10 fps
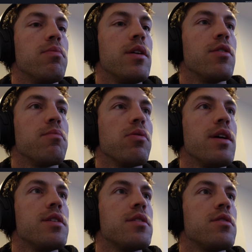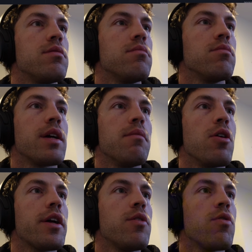either place like a
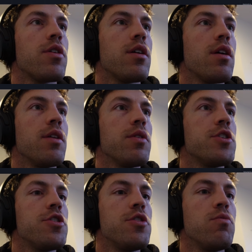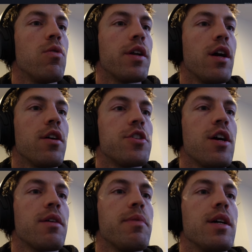market order, and let's just do one
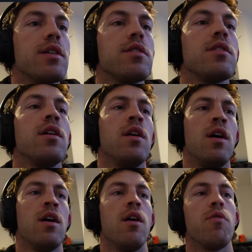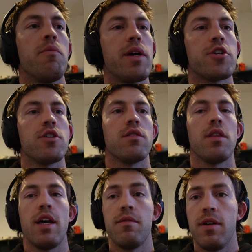contract because I want to make sure
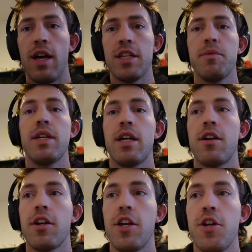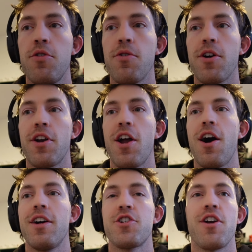that as a beginner you are
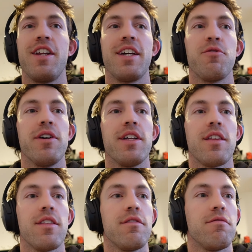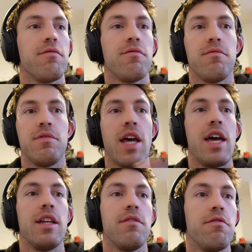not trading with
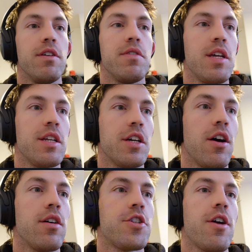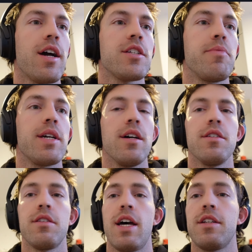10, 15 contracts,
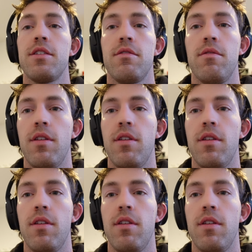because that's